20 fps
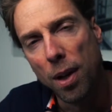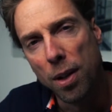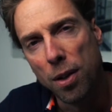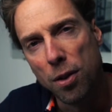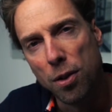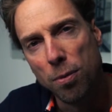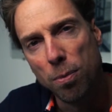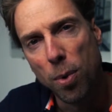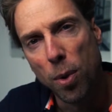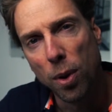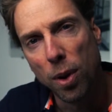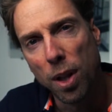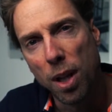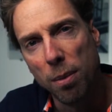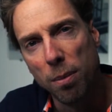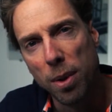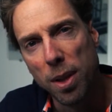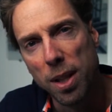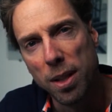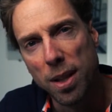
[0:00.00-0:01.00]
sport
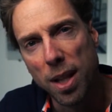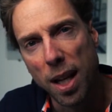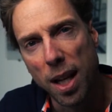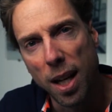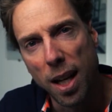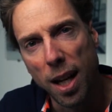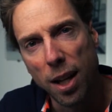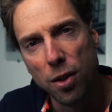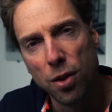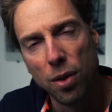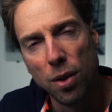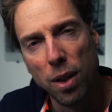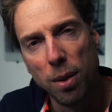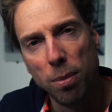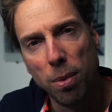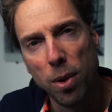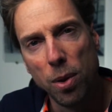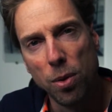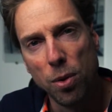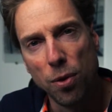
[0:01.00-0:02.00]
companies that actually
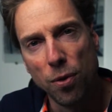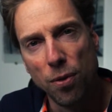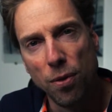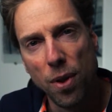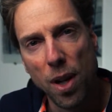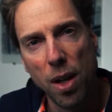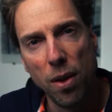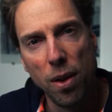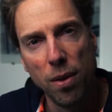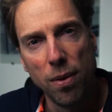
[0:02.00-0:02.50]
produce very,